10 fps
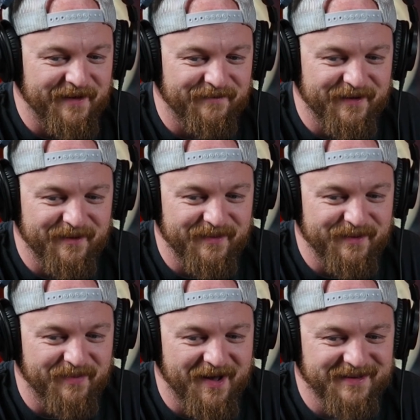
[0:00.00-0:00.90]
FM
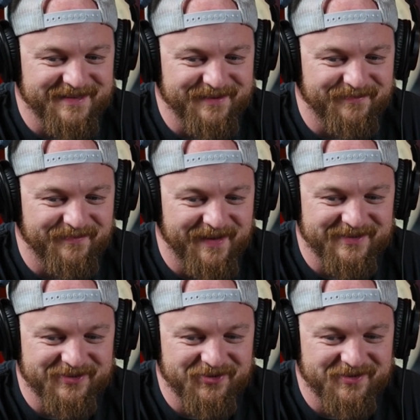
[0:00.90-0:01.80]
in Boston,
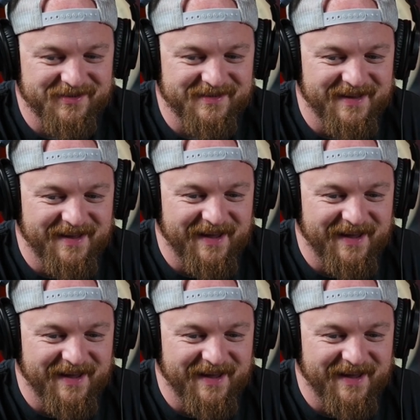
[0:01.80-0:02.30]
Massachusetts,